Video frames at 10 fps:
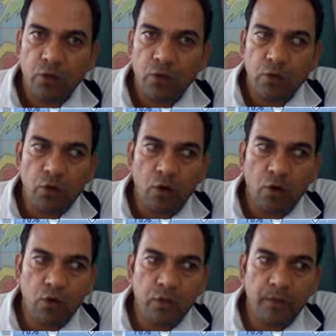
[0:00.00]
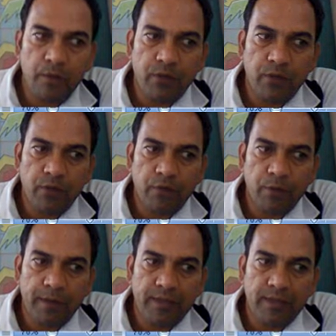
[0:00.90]
You all know the importance of
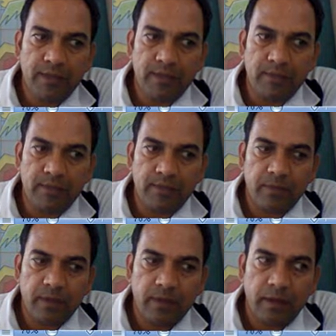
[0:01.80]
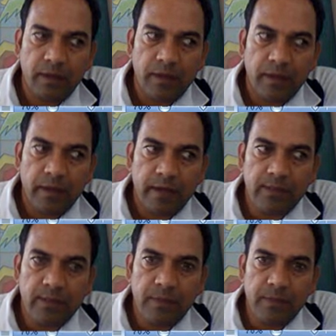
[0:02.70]
operating system. It
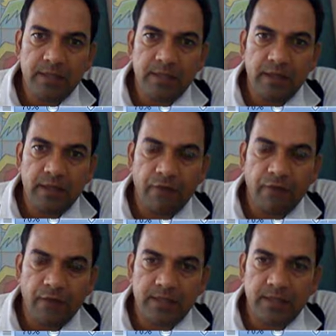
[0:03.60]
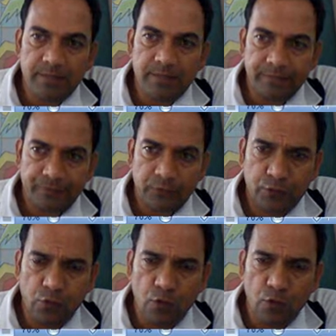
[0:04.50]
is the best interface.
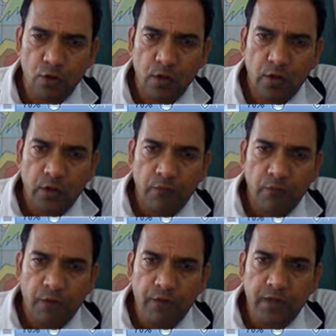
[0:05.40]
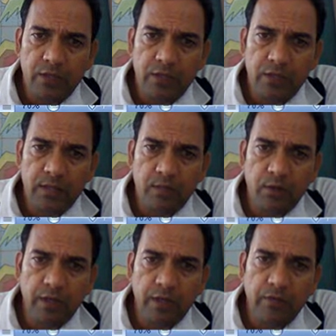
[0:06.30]
So when we discuss about
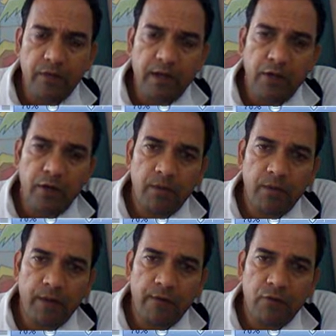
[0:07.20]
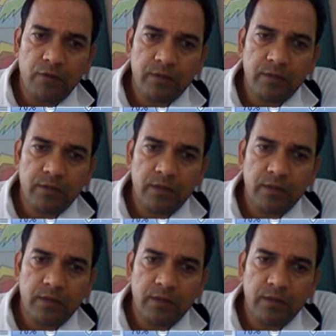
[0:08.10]
the different IoT platforms,